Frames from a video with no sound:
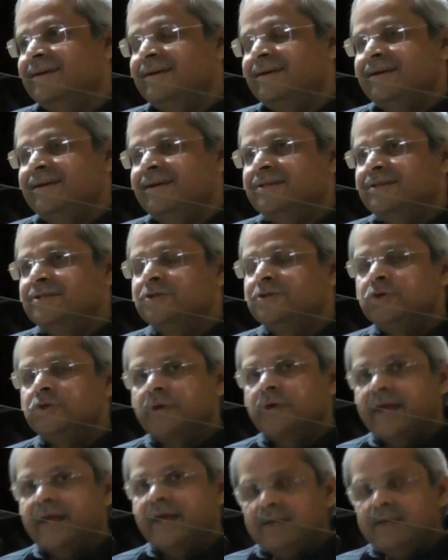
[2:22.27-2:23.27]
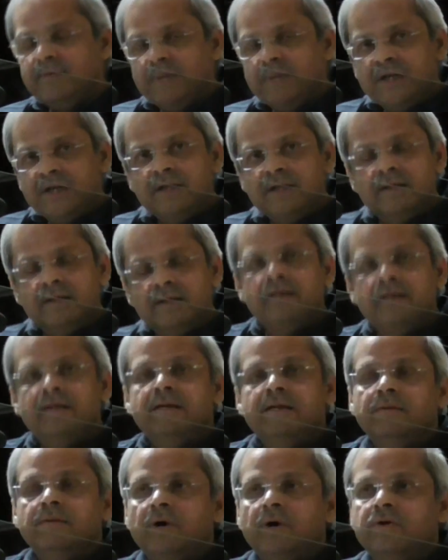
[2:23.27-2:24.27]
So to get material
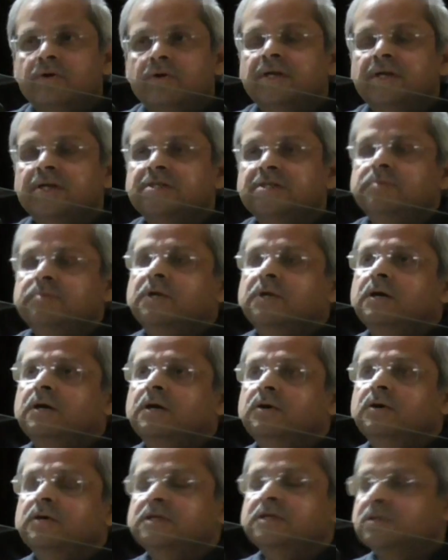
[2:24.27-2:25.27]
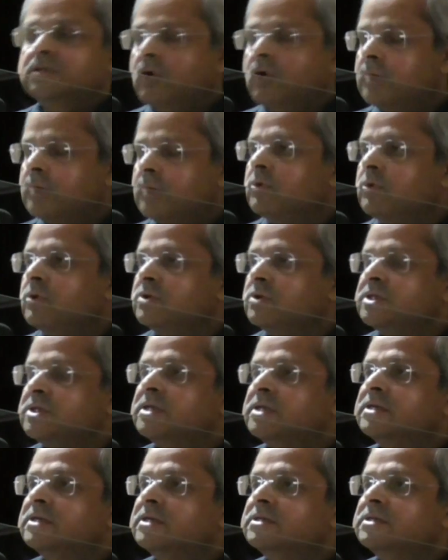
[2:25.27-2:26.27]
about Narasimha Rao, his thought
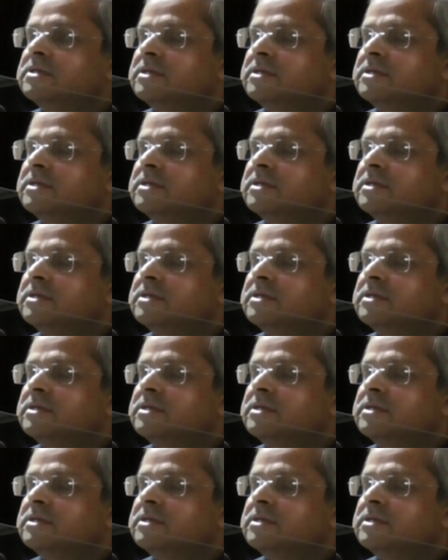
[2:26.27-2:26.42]
process,